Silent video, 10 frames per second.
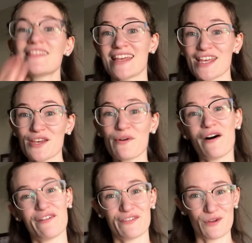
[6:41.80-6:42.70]
Thank you
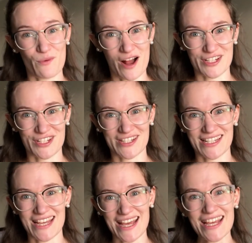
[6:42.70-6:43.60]
all for watching
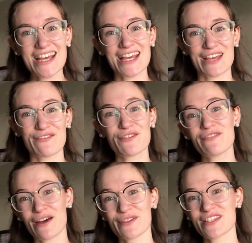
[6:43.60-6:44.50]
today. If you
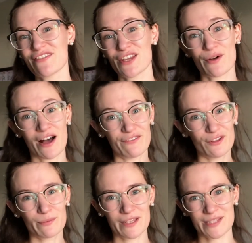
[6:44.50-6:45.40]
found this video
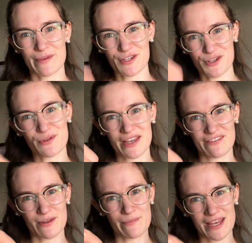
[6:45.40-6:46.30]
helpful, please make sure you
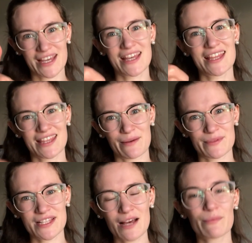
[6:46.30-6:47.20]
give it a big
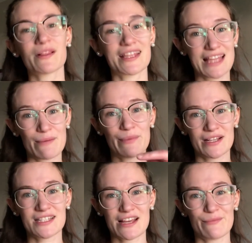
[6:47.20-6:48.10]
thumbs up. Click that
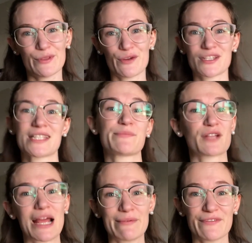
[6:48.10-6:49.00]
button down below to
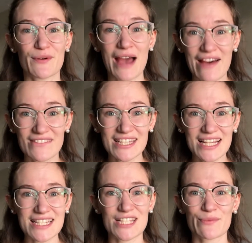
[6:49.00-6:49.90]
subscribe if you haven't
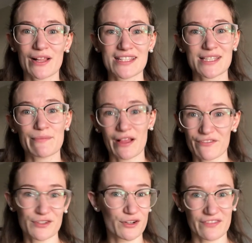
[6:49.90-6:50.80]
yet, as well as the
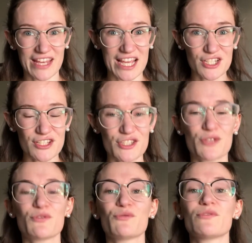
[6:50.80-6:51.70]
bell for notifications
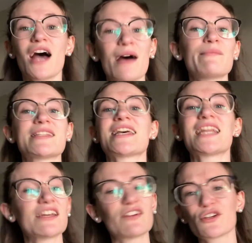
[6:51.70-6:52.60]
so you do not miss
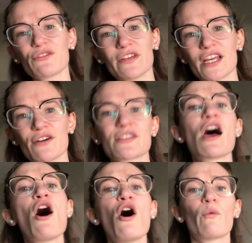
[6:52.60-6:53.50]
any of our new videos.
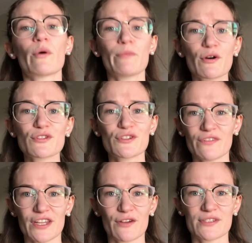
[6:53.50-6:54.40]
We post
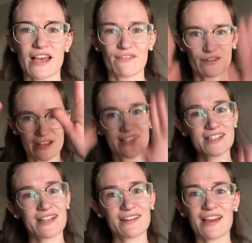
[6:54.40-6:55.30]
new videos every
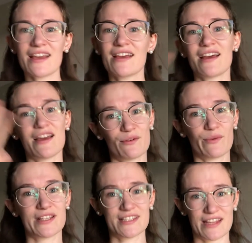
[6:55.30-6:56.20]
Sunday
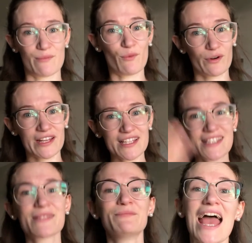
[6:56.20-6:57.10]
and Wednesday
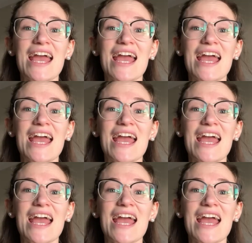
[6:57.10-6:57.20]
mornings.